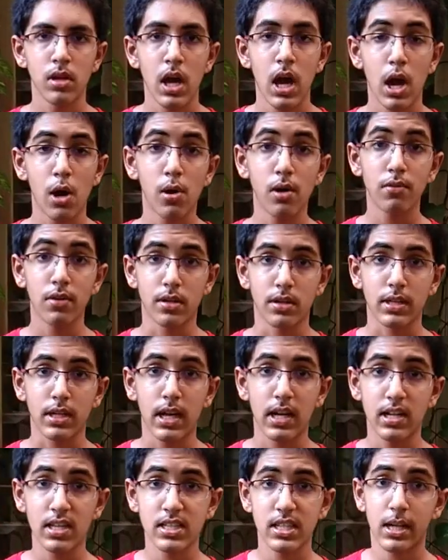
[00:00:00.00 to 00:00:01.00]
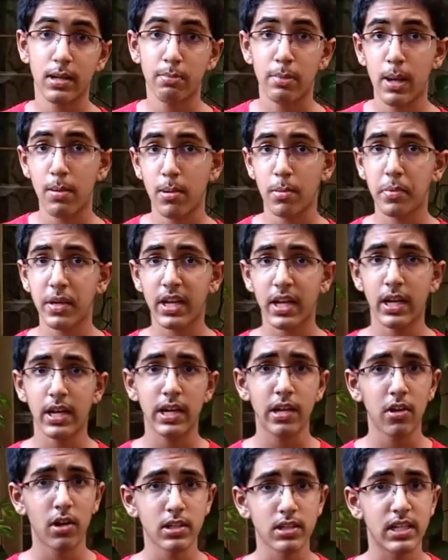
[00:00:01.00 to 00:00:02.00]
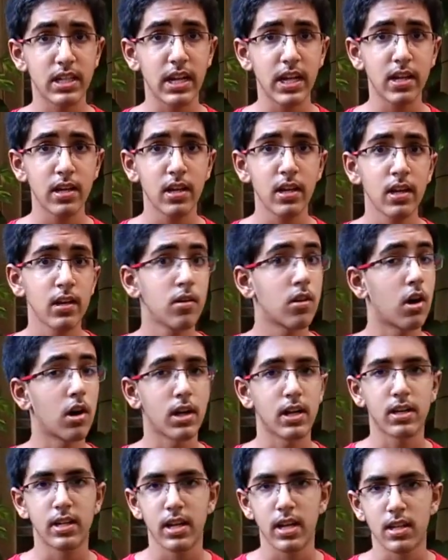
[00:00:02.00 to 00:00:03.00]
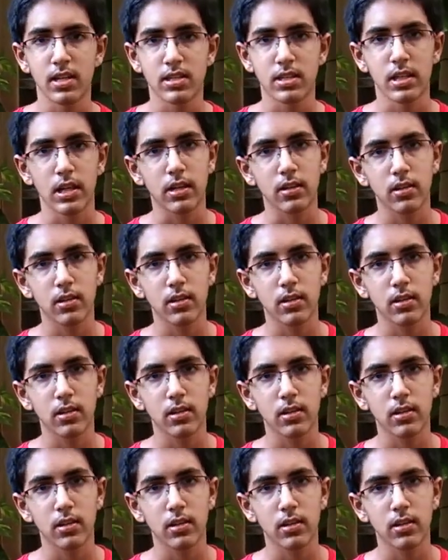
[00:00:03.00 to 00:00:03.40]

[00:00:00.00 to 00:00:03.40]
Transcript: However, colors like baby pink or neon green are unrealistic.